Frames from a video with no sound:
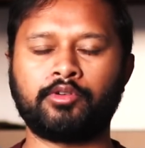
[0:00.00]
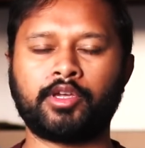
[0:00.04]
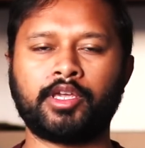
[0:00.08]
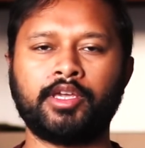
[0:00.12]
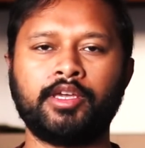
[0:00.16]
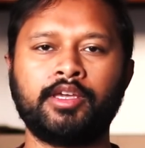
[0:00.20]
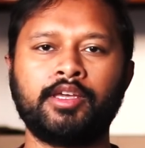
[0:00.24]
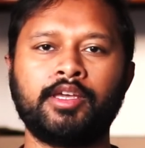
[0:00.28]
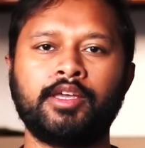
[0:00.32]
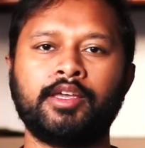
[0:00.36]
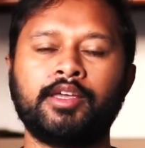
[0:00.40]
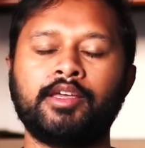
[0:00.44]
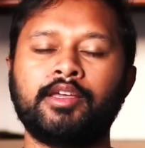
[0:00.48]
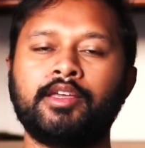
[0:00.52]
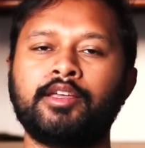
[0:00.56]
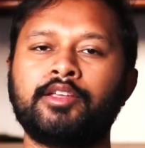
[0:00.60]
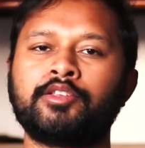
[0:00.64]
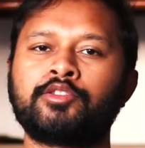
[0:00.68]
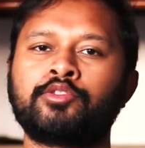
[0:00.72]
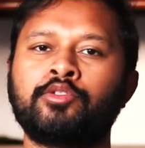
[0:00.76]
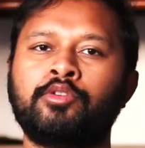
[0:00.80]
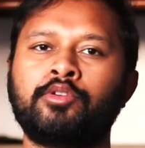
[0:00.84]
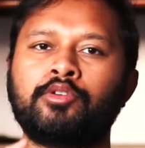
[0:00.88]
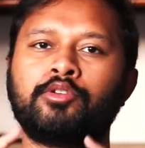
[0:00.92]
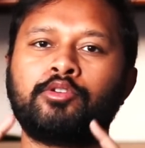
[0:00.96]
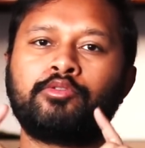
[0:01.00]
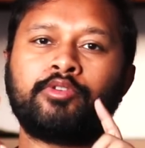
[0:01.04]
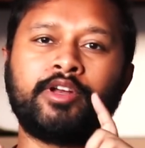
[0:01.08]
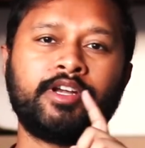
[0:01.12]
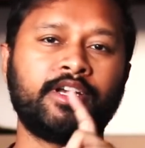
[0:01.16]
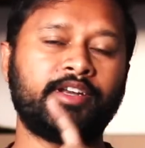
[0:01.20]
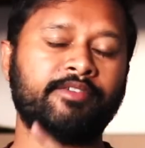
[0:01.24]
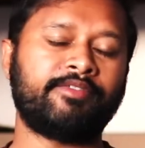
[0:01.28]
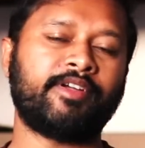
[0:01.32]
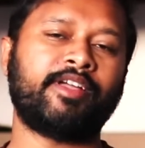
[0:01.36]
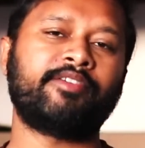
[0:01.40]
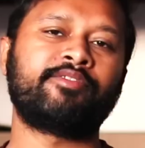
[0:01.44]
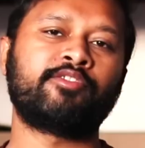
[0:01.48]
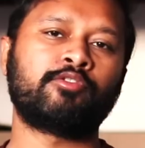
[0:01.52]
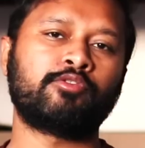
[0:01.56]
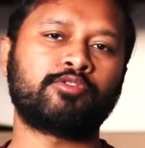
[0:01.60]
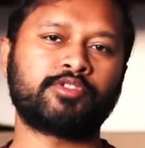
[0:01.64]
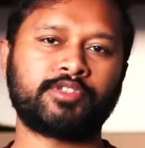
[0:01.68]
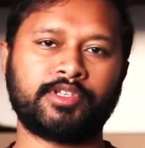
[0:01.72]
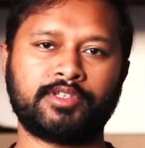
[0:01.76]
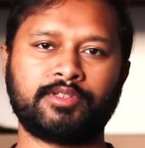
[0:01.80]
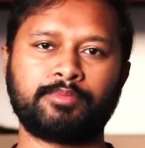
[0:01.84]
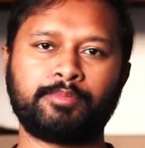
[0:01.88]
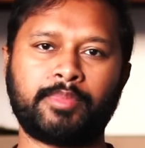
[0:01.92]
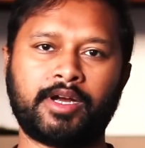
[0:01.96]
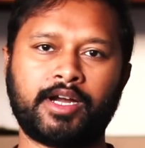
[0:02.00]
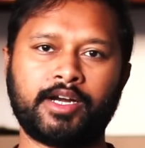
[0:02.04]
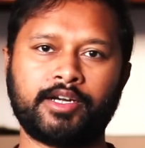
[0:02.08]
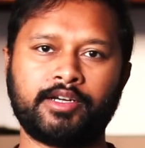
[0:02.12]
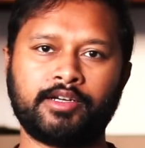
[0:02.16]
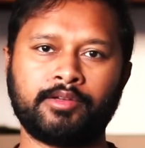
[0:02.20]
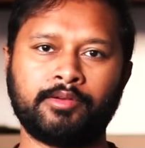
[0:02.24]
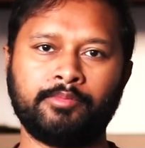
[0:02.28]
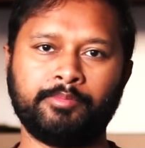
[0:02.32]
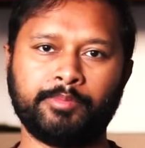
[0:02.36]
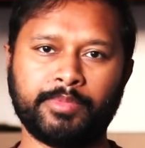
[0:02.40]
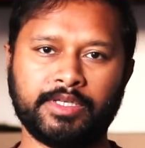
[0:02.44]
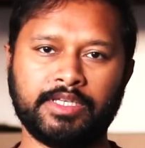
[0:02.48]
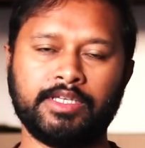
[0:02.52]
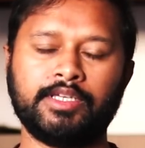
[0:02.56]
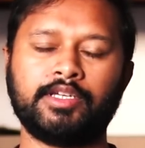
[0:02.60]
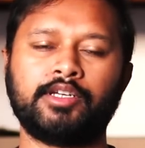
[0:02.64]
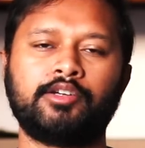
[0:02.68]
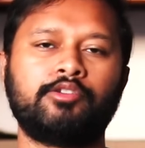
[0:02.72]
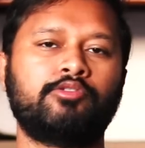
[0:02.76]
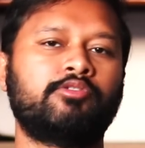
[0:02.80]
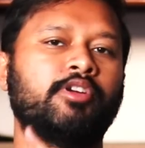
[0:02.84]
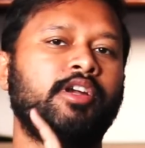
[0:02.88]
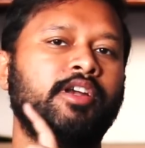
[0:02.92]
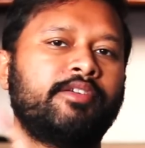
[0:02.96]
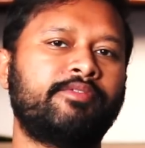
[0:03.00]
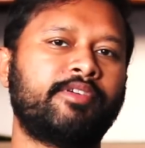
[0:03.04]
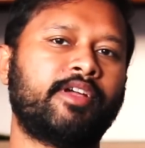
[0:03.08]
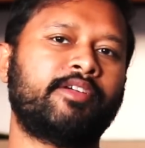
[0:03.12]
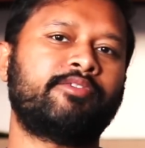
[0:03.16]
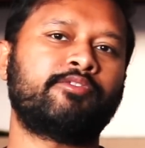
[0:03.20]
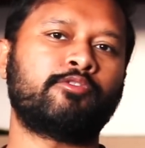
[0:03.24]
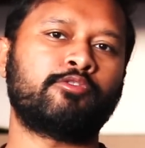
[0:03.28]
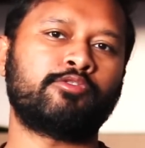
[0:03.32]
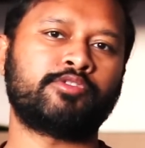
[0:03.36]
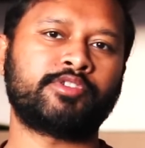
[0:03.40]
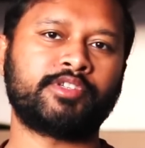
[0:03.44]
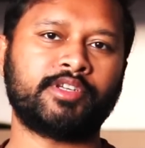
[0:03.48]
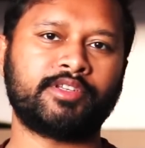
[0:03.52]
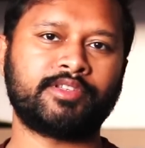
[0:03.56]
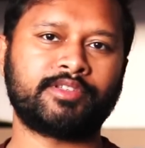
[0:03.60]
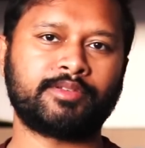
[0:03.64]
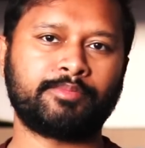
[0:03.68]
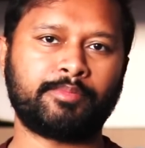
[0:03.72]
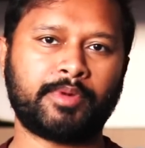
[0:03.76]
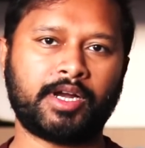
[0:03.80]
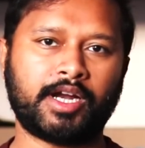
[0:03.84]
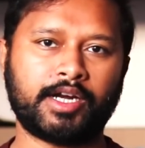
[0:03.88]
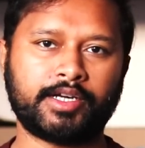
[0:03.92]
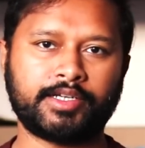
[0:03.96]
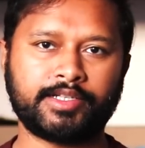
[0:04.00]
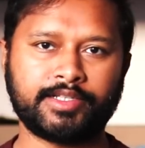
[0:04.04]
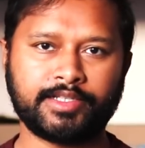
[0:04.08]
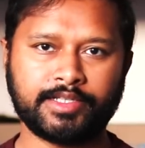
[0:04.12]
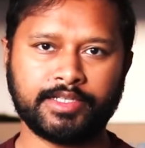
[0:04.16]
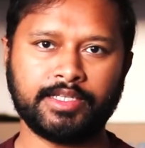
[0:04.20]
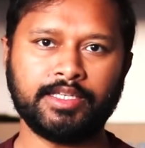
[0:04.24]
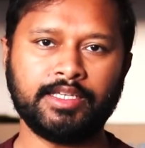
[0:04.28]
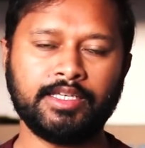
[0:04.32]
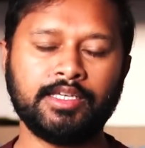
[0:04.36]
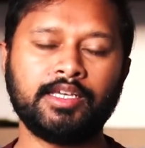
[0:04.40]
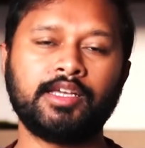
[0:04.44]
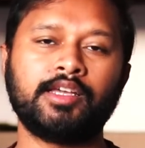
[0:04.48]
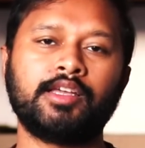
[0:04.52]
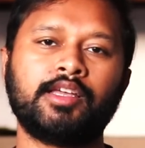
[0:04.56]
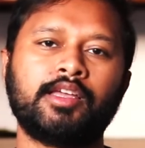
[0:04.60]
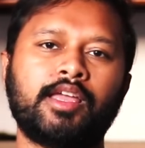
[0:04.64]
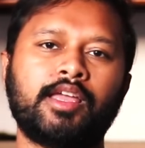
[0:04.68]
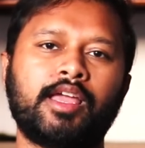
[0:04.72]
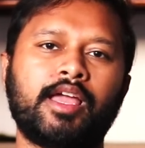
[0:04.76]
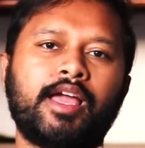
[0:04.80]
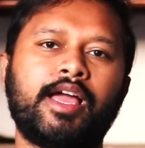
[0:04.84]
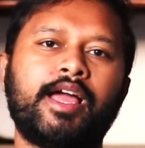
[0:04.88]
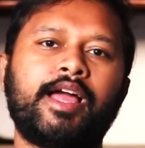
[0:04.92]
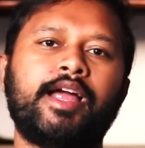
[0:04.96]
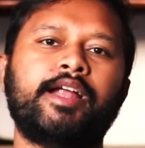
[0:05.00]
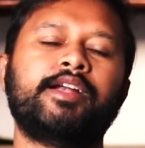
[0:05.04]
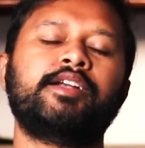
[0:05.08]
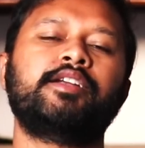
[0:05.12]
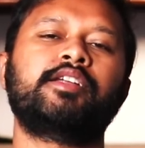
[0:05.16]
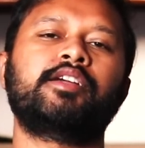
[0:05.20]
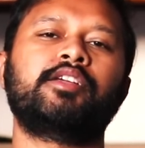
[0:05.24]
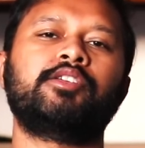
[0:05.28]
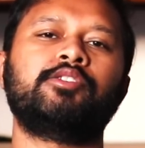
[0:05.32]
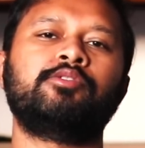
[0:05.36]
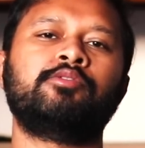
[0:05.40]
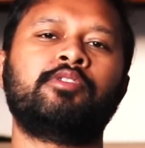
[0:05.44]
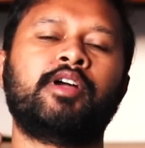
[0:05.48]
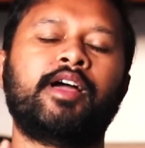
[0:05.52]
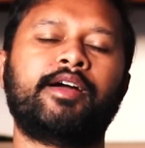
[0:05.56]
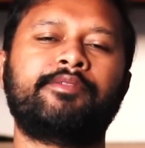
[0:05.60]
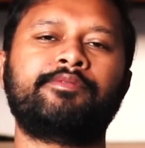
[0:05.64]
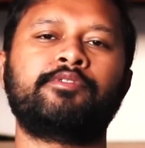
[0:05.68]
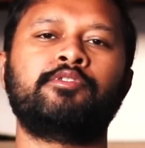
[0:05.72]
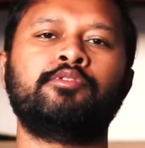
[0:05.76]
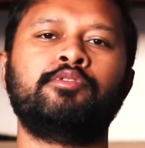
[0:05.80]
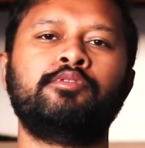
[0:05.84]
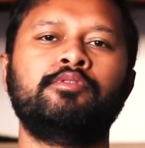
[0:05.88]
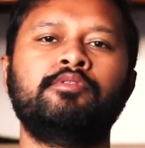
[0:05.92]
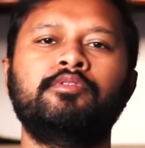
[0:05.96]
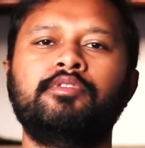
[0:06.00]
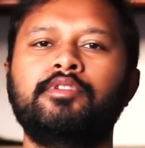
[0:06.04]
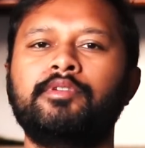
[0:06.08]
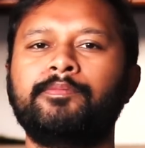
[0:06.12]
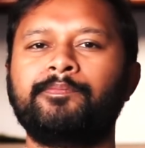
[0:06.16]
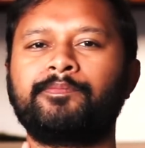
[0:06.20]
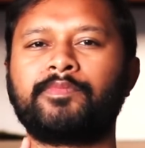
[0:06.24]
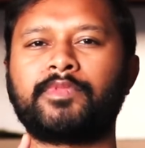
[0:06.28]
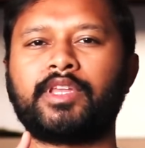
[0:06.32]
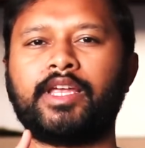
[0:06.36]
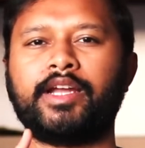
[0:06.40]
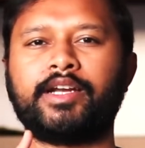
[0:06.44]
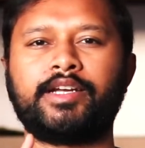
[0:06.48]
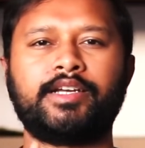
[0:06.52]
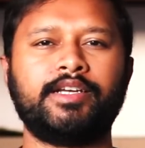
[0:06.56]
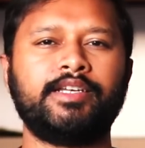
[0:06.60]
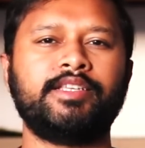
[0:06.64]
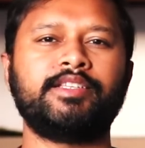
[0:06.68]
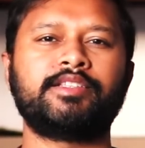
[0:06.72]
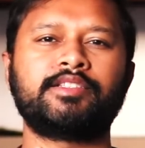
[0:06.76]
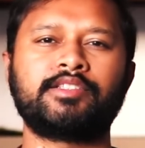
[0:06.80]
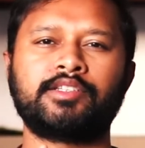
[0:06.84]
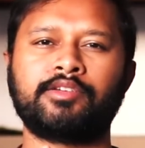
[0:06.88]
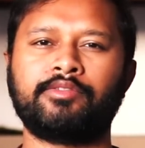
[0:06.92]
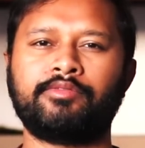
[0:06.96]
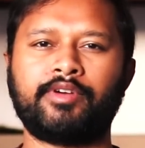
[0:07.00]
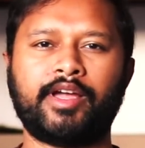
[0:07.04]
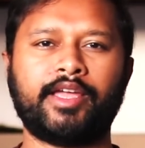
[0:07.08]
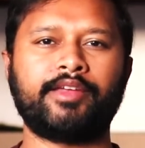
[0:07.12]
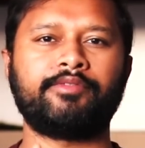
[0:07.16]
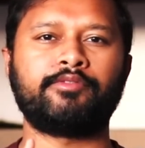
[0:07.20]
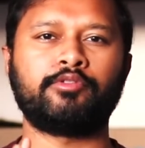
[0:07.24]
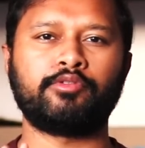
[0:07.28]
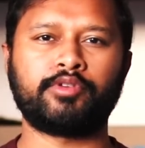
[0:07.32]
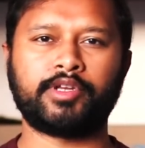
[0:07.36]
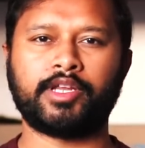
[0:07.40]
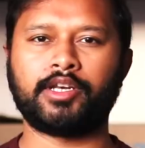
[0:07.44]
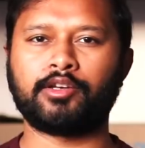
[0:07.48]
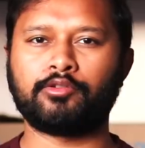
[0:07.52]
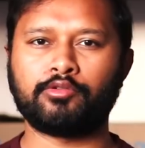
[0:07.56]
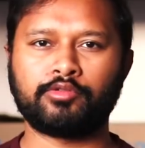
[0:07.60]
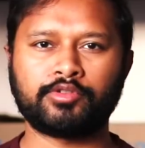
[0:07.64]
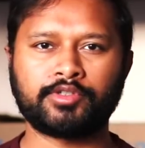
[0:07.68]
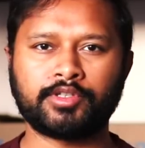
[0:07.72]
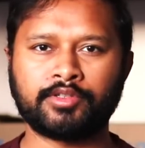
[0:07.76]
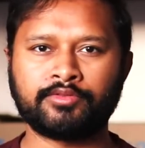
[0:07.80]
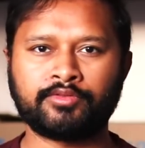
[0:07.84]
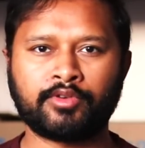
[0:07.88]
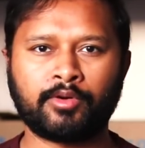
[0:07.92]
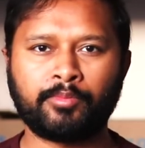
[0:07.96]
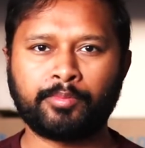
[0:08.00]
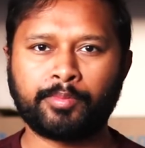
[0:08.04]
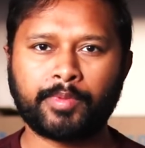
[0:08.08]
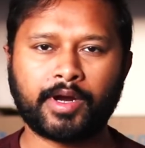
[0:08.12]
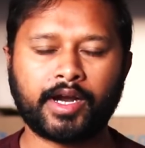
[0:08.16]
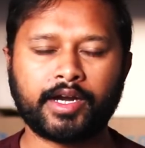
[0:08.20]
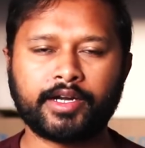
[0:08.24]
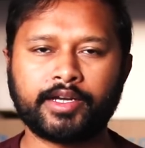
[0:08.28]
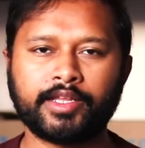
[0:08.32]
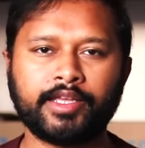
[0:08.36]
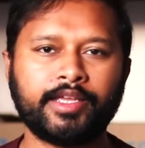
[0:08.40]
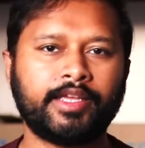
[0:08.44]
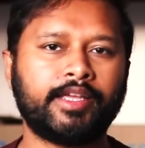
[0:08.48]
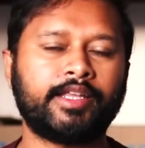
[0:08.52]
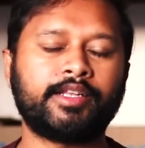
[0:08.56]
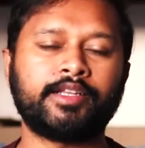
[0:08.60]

Okay, so 25 questions part B, 25 questions part C, and you have to do at least 5 to 10 questions from part A.